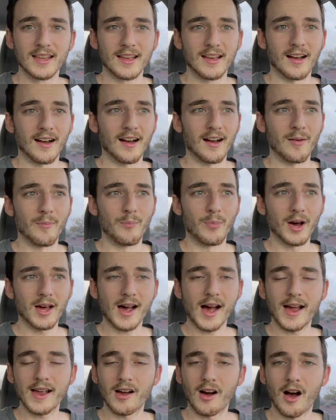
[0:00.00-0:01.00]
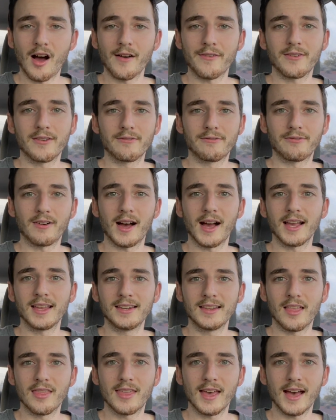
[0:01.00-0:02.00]
But I often find
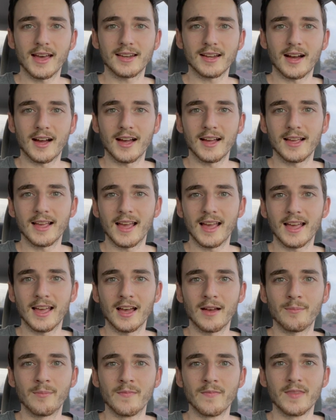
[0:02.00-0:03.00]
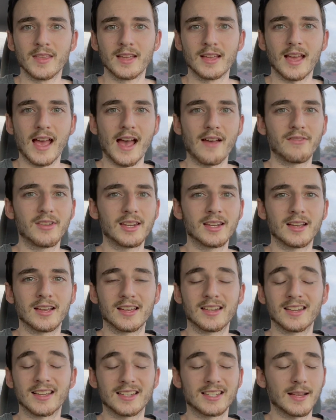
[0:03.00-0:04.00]
that I am having
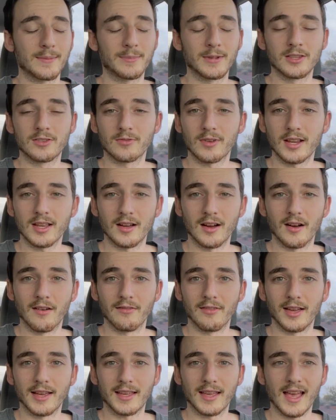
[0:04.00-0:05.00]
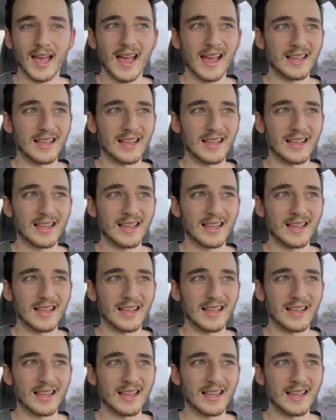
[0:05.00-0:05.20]
an acceptance rate of like